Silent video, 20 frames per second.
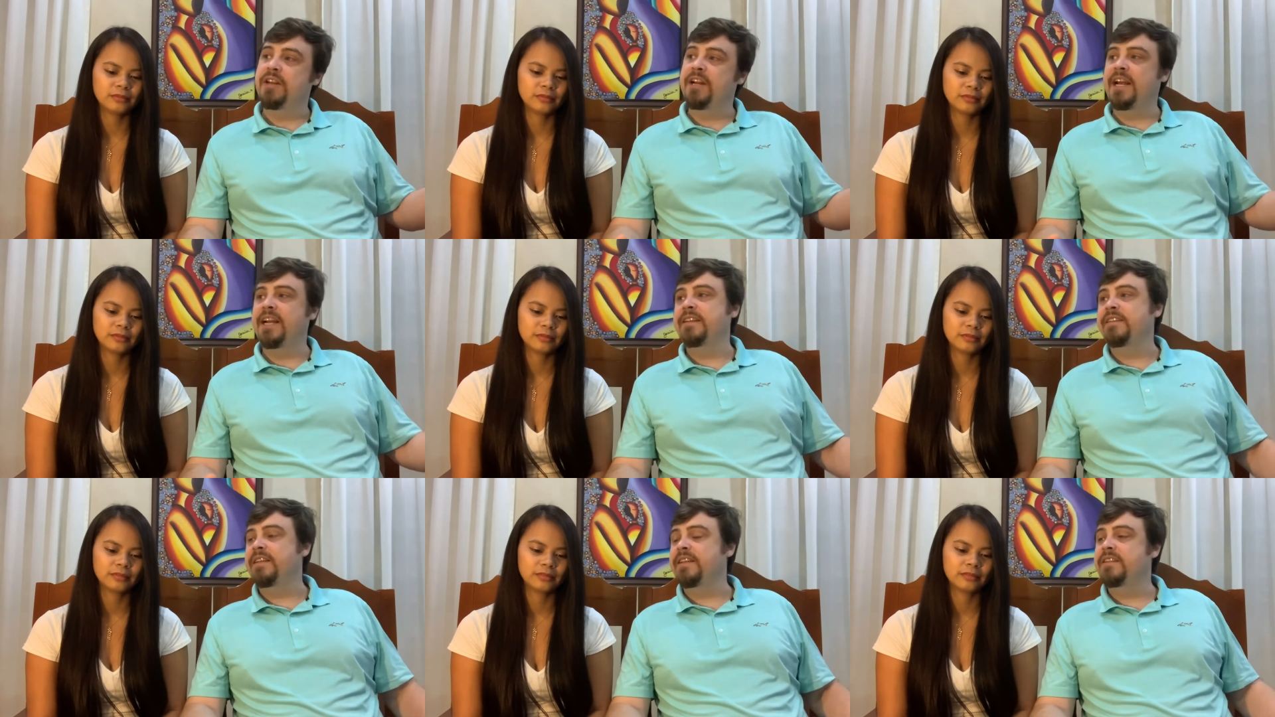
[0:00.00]

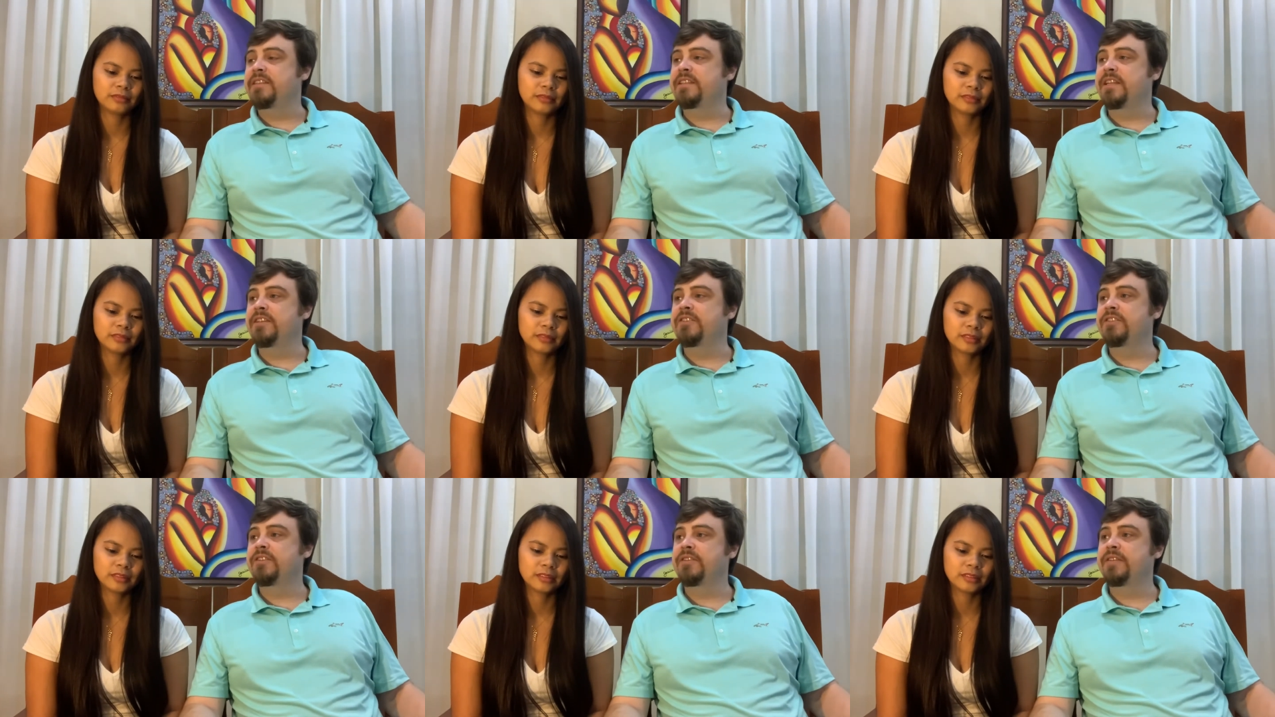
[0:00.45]
Speaker 1: 19th
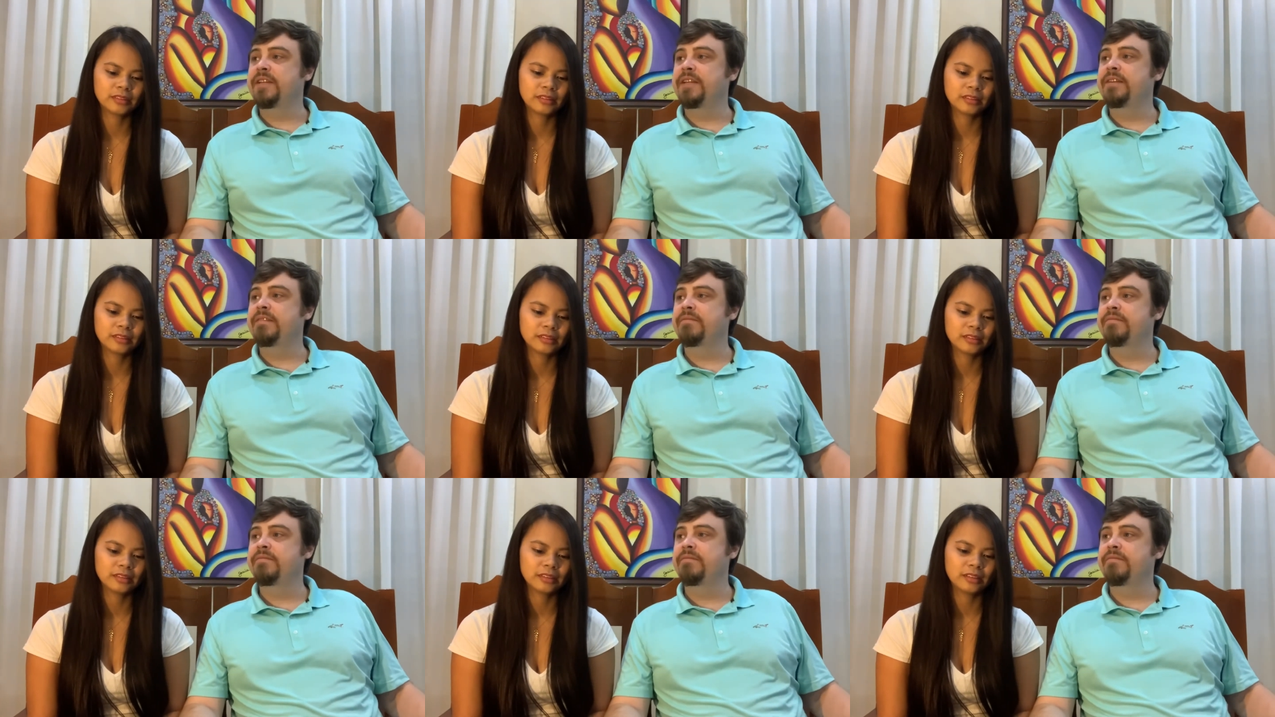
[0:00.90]
century. Yeah,
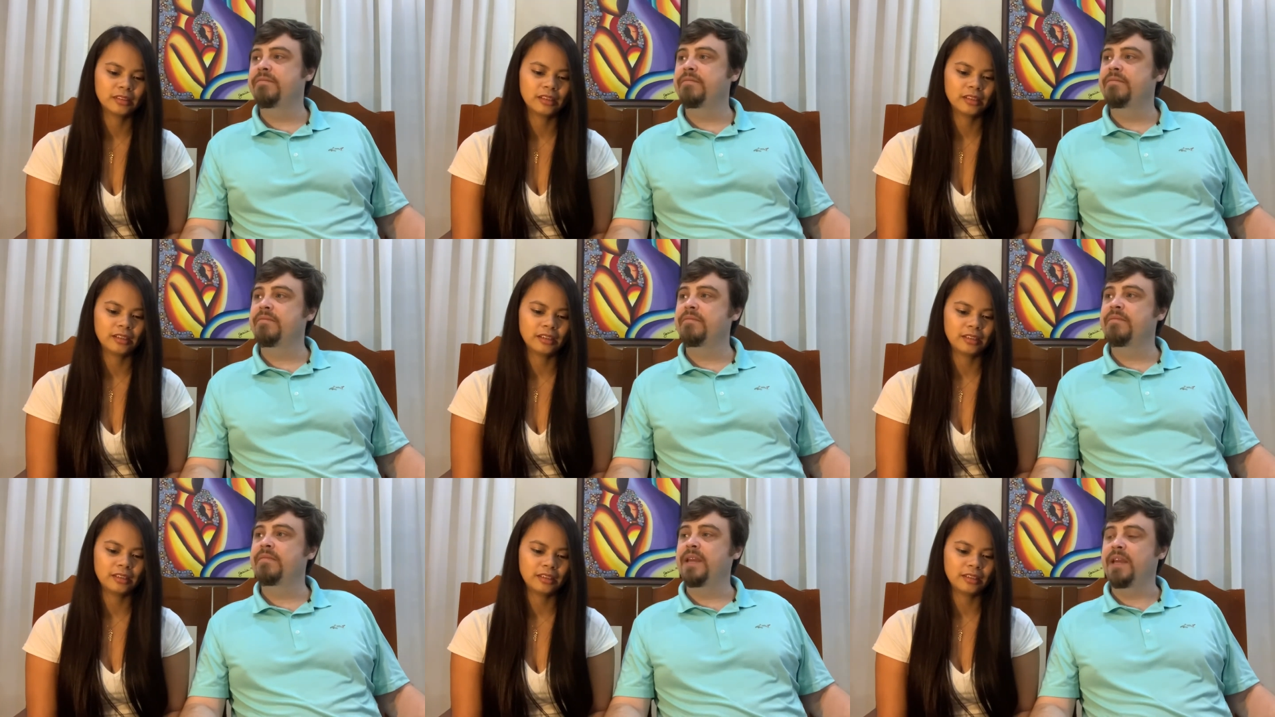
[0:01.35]

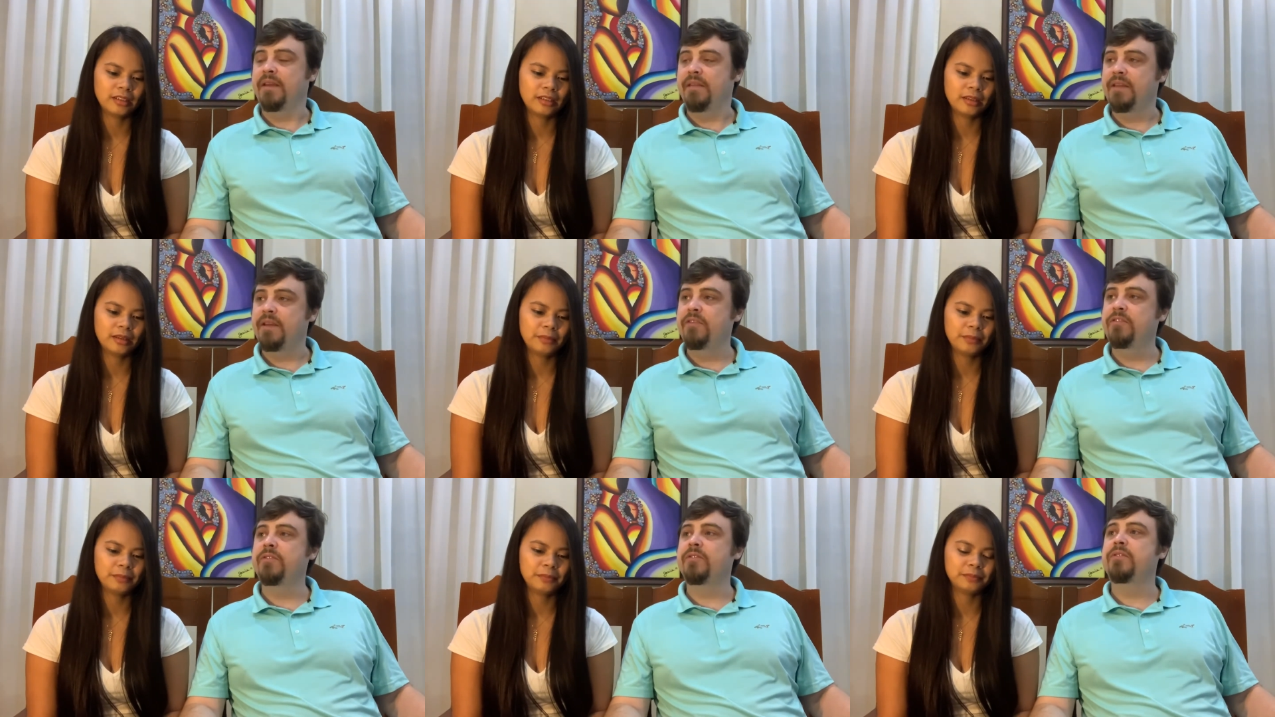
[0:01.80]
yeah,
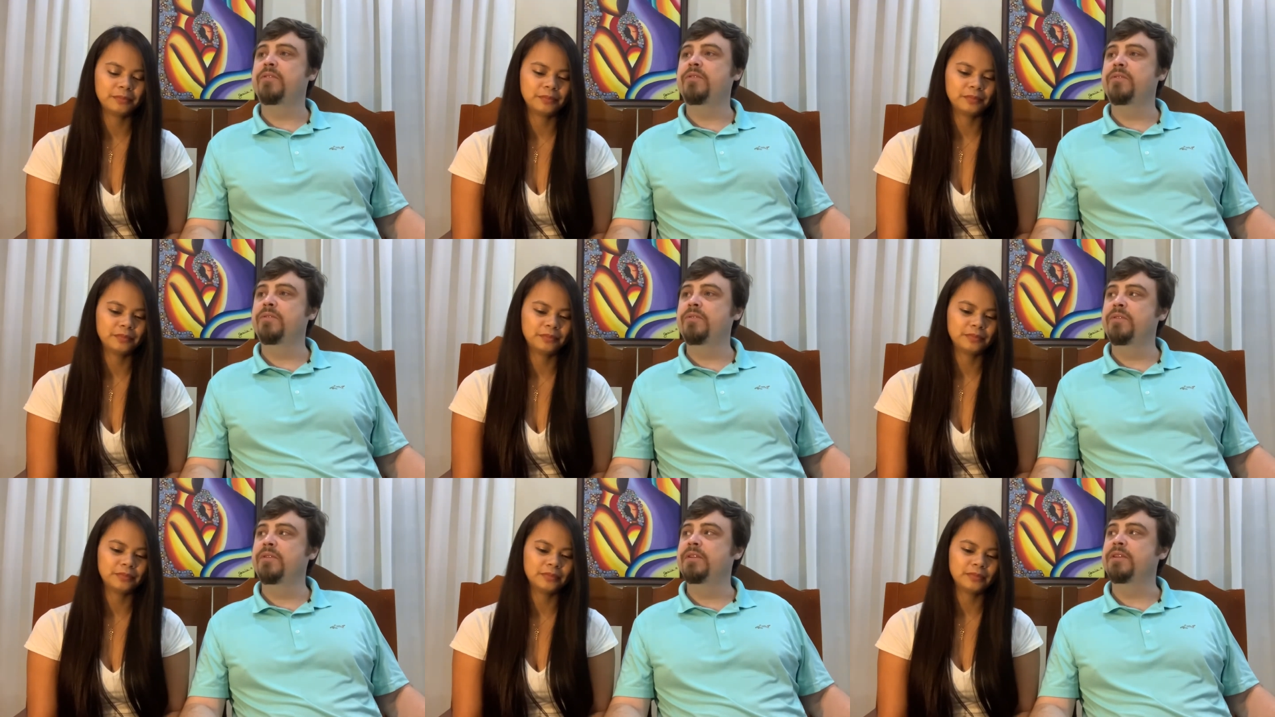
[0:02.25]
mm-hmm. those were
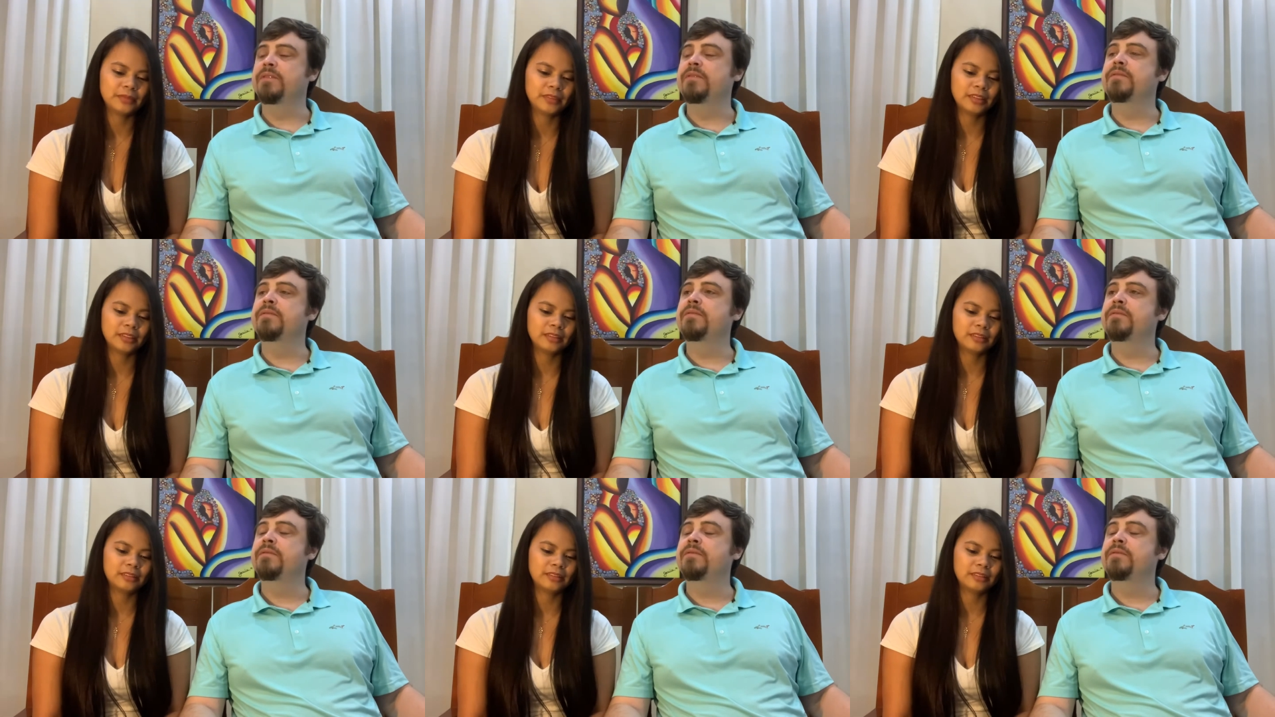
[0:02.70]
cool. And